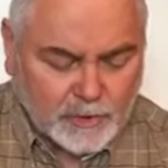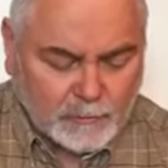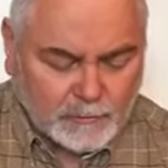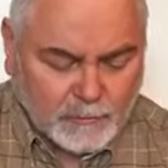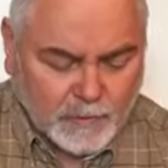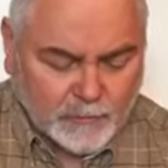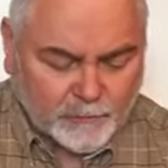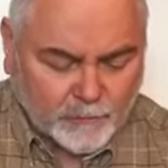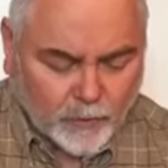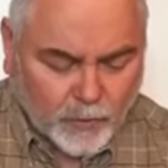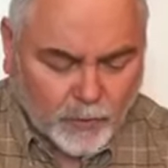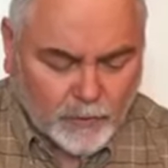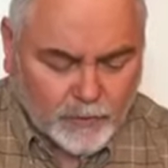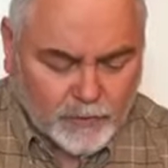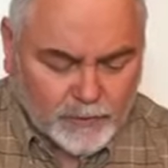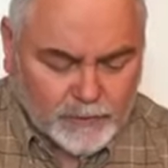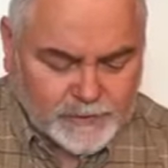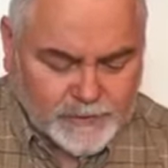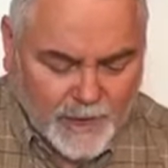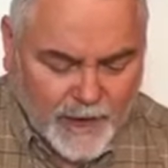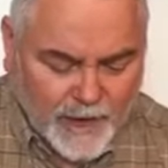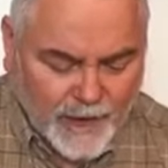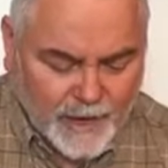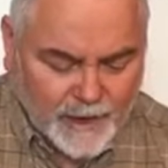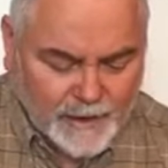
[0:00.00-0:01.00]
before whose
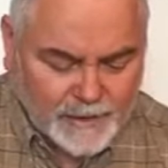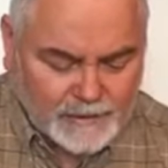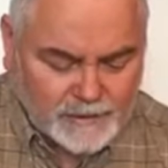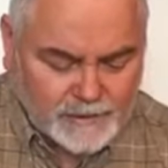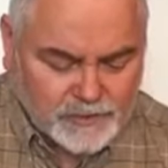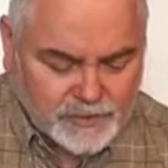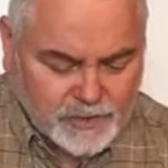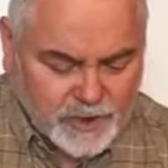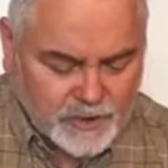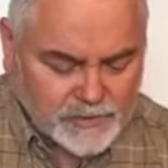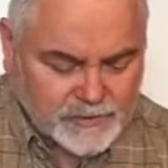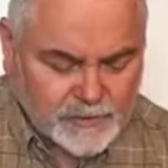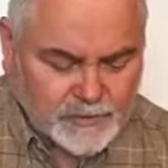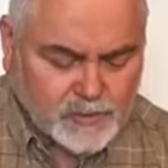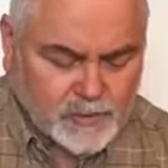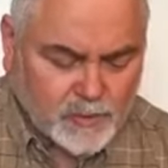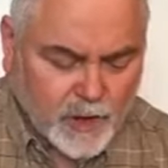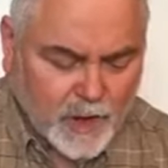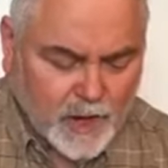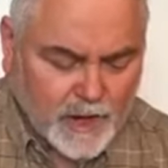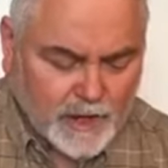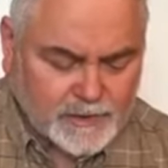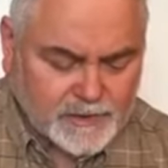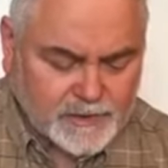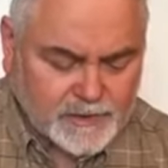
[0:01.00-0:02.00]
eyes Jesus
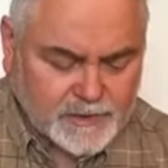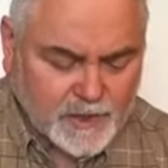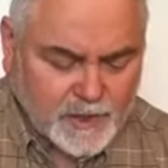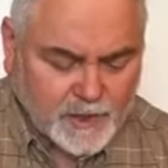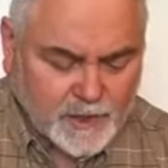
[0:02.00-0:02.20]
Christ